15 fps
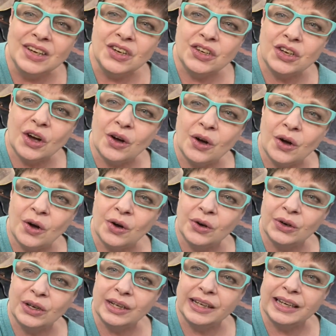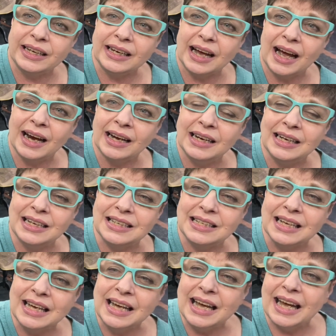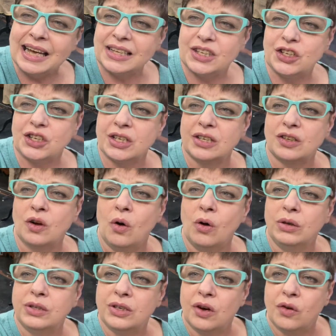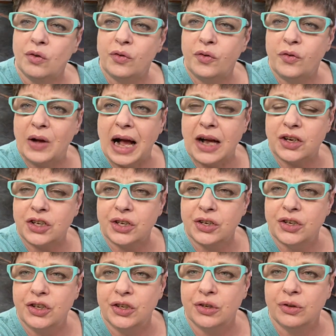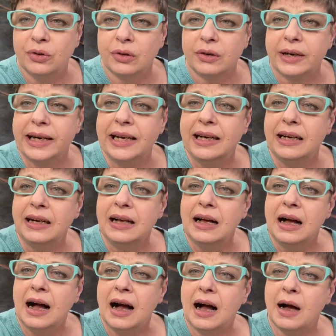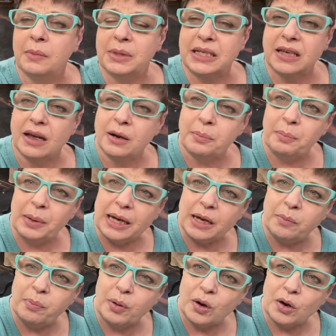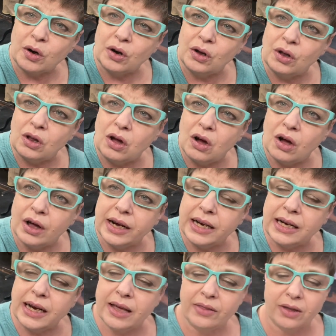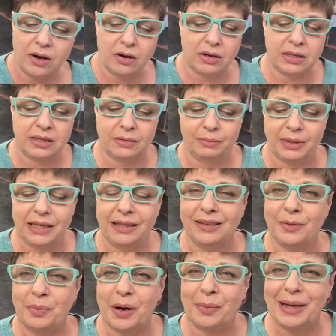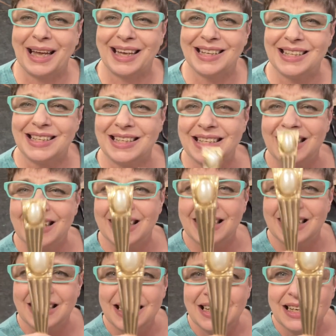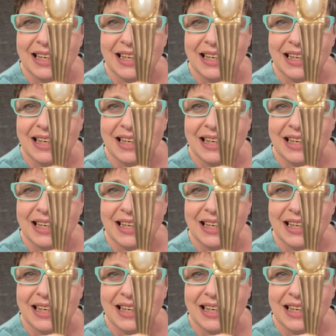Totally 90s. It's just gold tone fashion jewelry. It's got a big pearl on it, and there are some little, you probably can't see it,